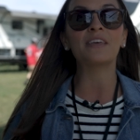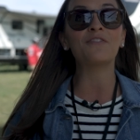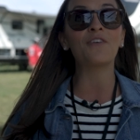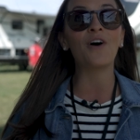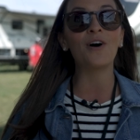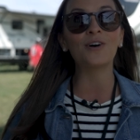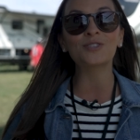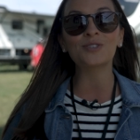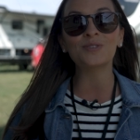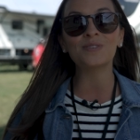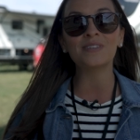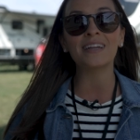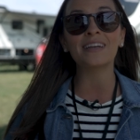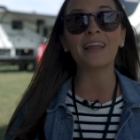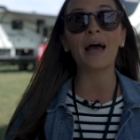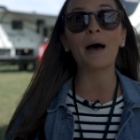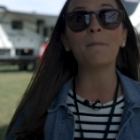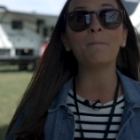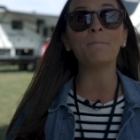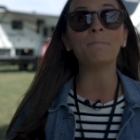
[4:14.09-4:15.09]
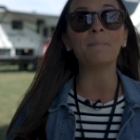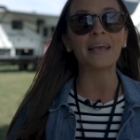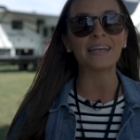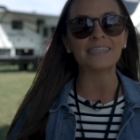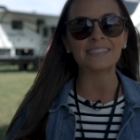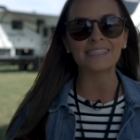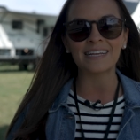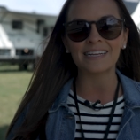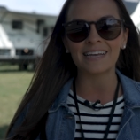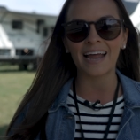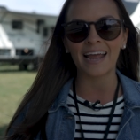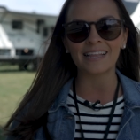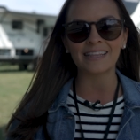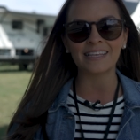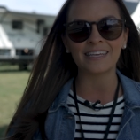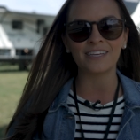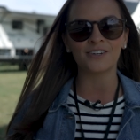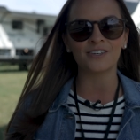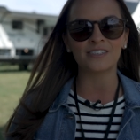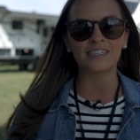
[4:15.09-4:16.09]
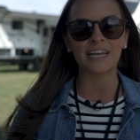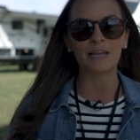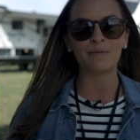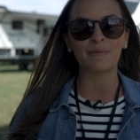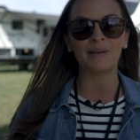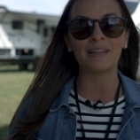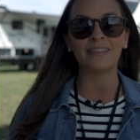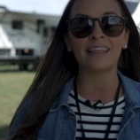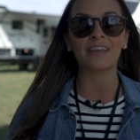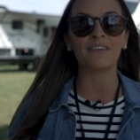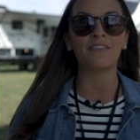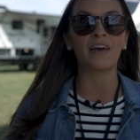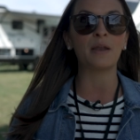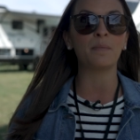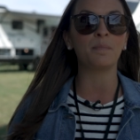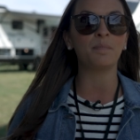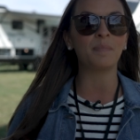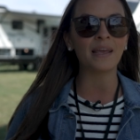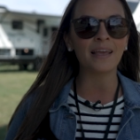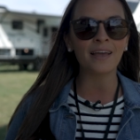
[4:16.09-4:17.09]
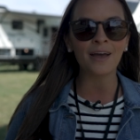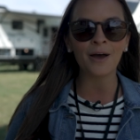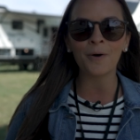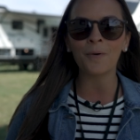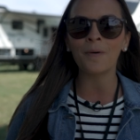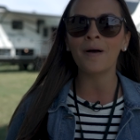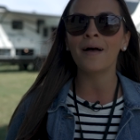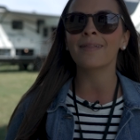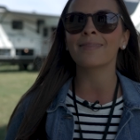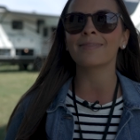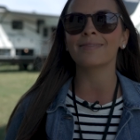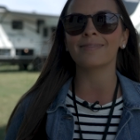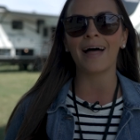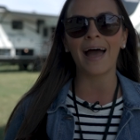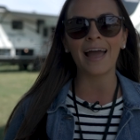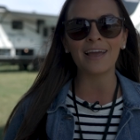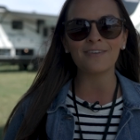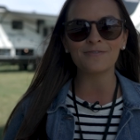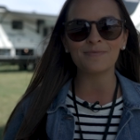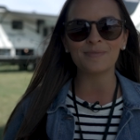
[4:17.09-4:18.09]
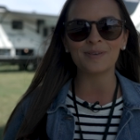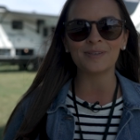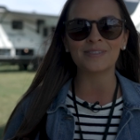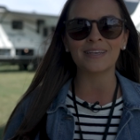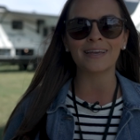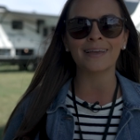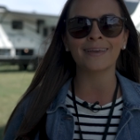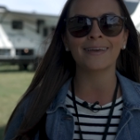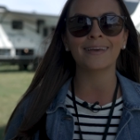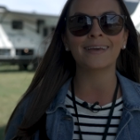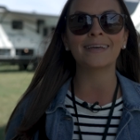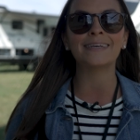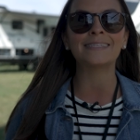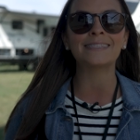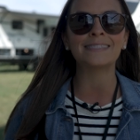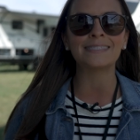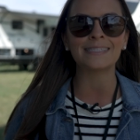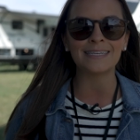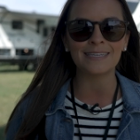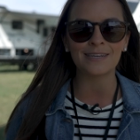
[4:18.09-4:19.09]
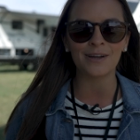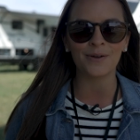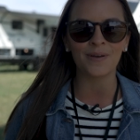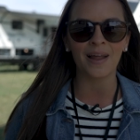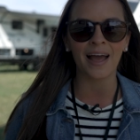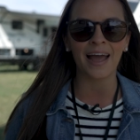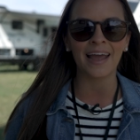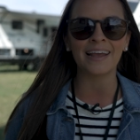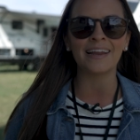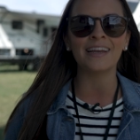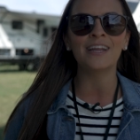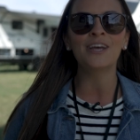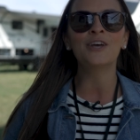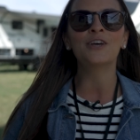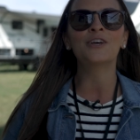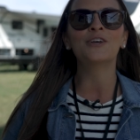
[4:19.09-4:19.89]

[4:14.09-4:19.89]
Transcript: they've also done amazing nightly entertainment. They've had bingo, live music, casino night.